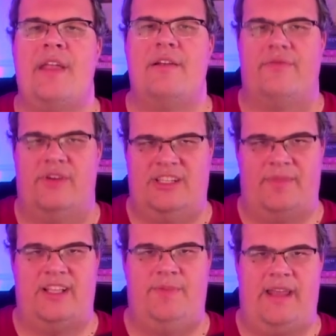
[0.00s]
for something
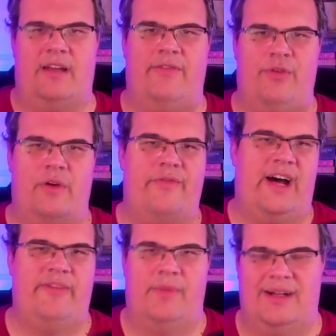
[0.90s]
that's been out for
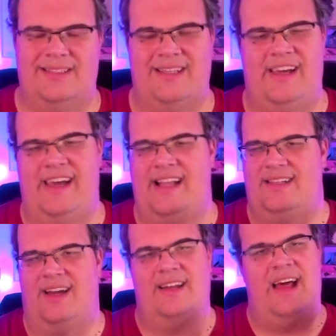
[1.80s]
5 months. It's
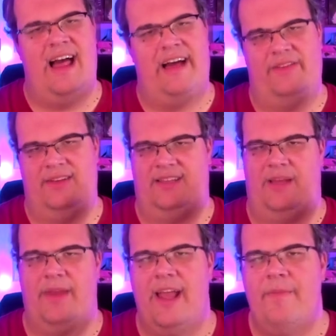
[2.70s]
not going to have the same
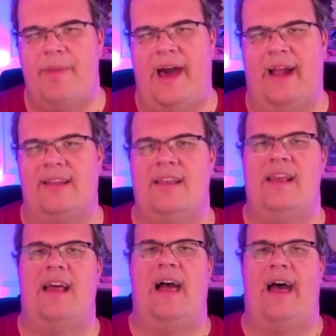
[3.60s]
impact
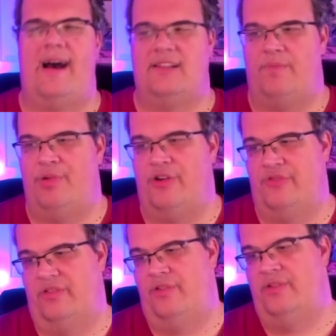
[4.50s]
as
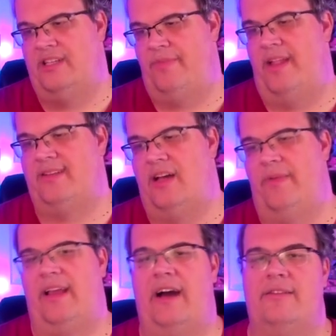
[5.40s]
opposed to something that's
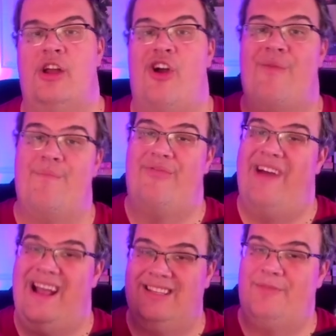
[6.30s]
coming out
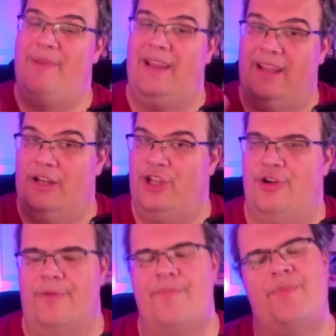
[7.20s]
brand spanking
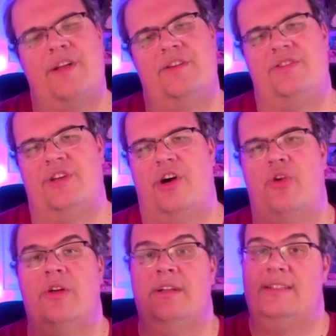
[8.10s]
new. So
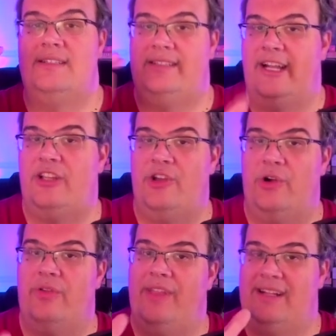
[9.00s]
stay
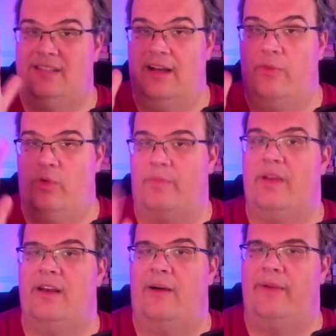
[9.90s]
tuned, that stuff will be
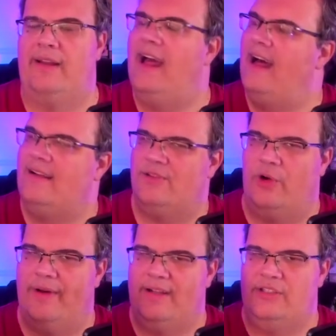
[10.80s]
coming. As
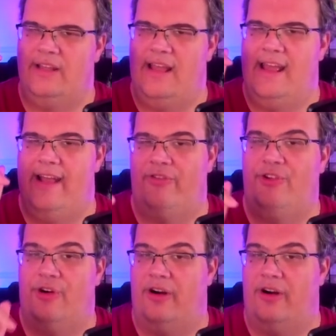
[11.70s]
always, if you are